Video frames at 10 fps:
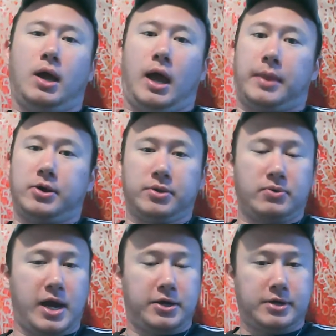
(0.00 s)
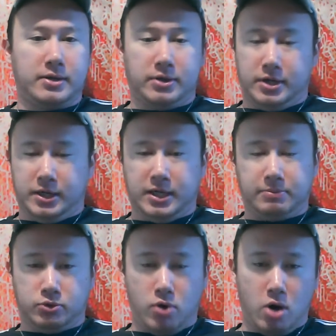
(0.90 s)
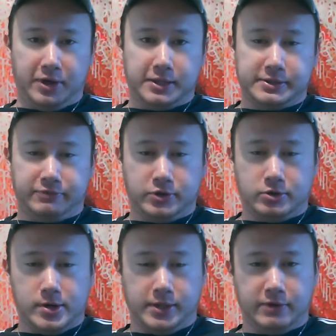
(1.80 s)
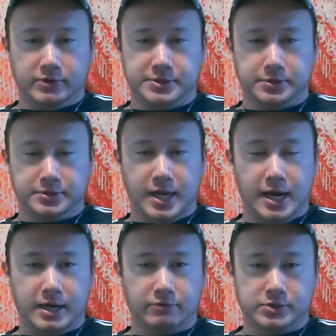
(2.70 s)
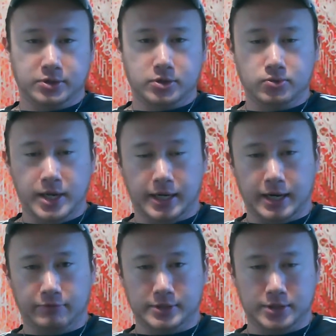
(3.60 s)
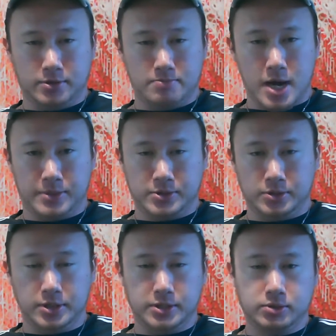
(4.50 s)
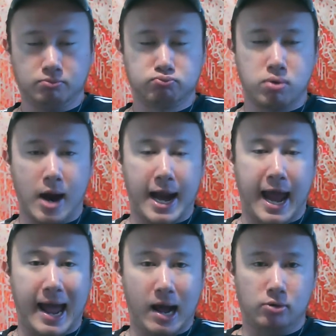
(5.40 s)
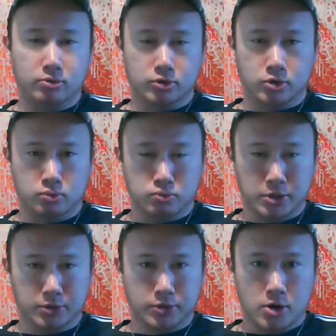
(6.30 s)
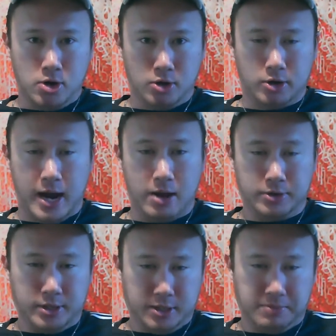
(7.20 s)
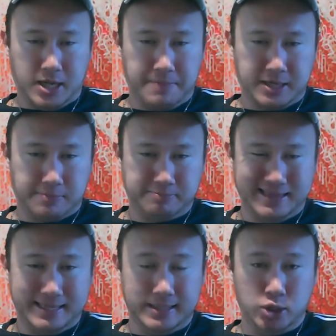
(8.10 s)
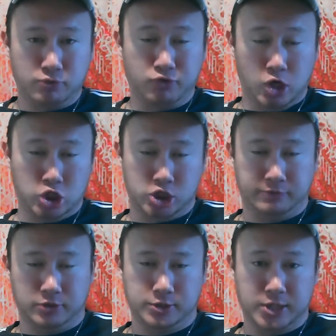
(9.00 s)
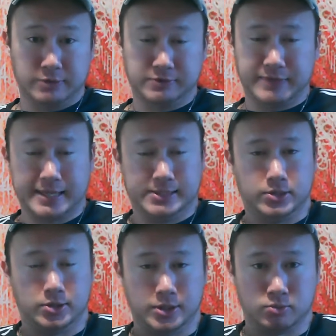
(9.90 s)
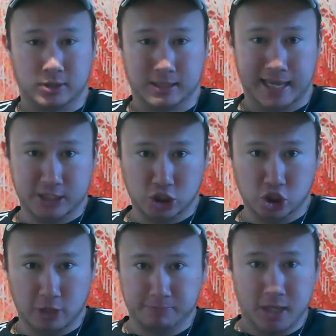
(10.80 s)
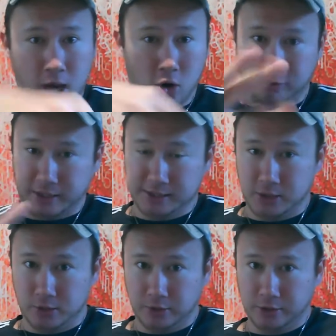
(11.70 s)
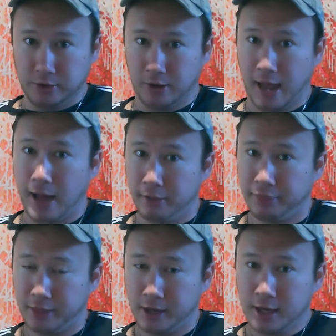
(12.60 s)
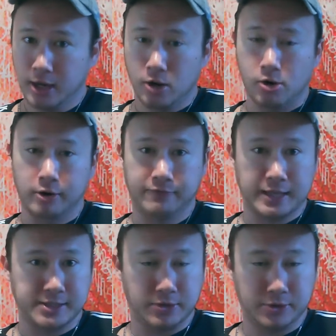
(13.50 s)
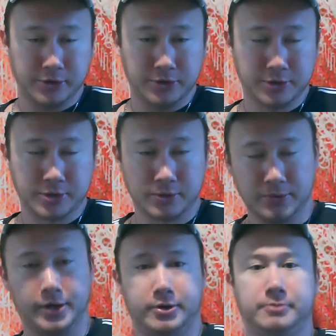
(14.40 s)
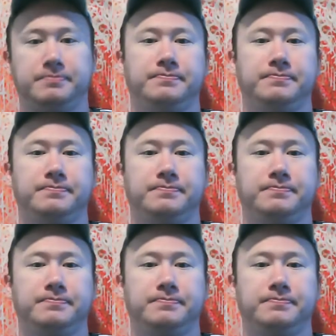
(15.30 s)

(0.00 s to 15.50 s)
And the only way you're going to keep growing is if you're growing every single day and every single week and every single month. So you need to write out your real goal, or how you're going to become a completely new version of yourself. If that's either in relationships, or if that's either in your health, or if that's either in your career.